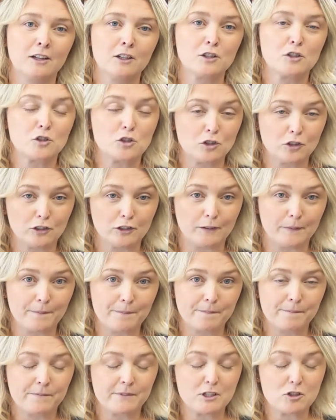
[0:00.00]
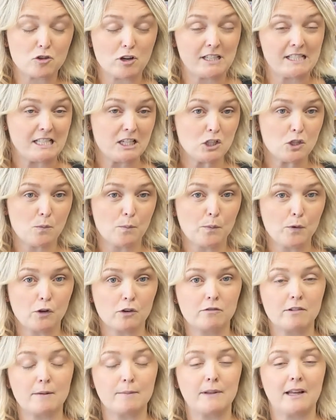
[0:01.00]
So the transition
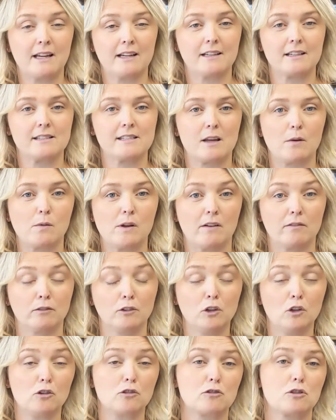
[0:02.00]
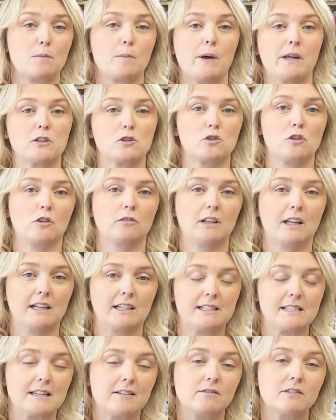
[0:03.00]
programme, like I said, we have lots of pastoral
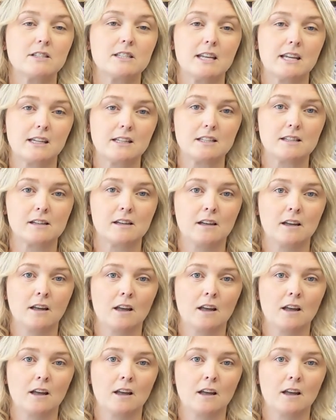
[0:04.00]
activities.